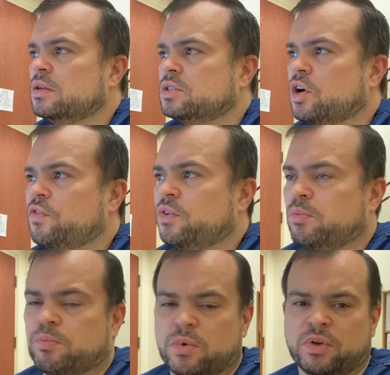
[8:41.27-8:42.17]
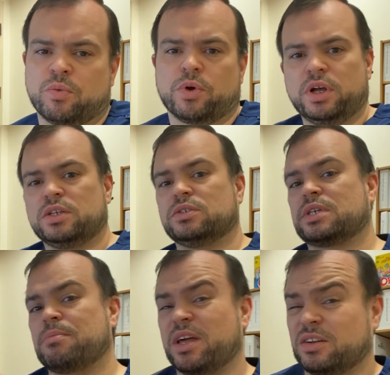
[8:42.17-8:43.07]
So if you really use
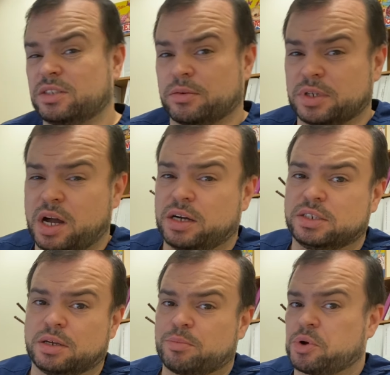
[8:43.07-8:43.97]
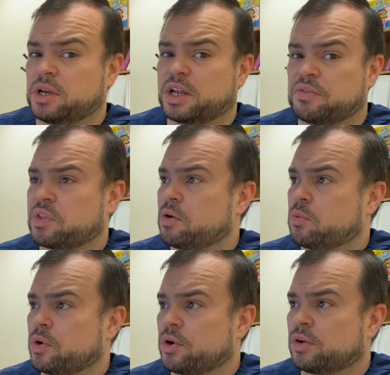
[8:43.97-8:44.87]
that medical terminology and break down that
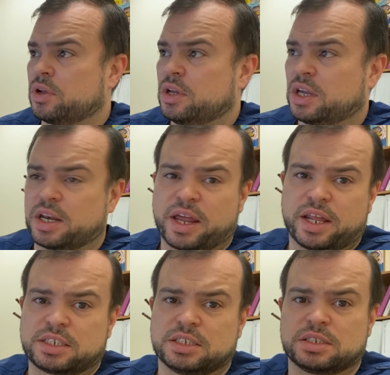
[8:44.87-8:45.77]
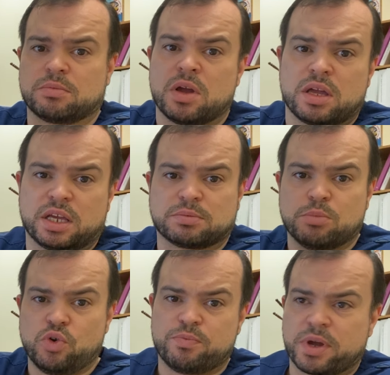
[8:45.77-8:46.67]
word, kinetics is
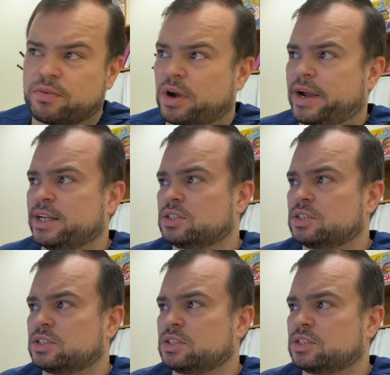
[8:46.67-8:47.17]
movement, right?